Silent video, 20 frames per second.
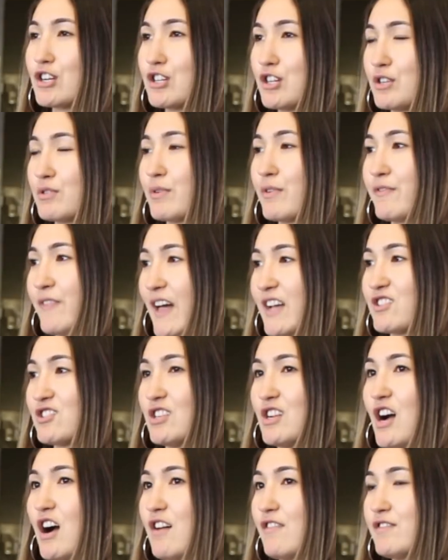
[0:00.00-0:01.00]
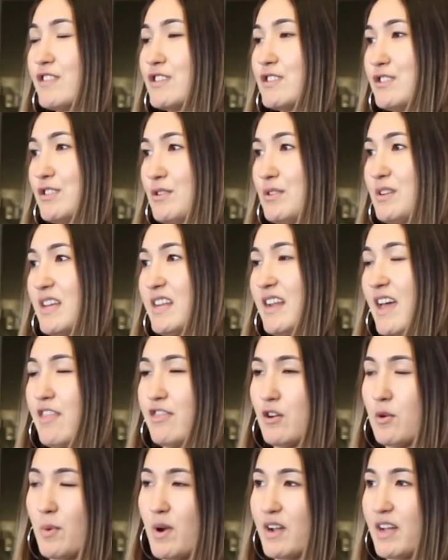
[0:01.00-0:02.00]
good reflection of the student
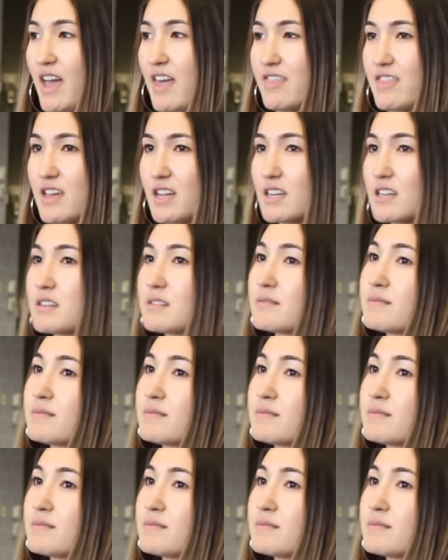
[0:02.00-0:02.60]
and their work ethic.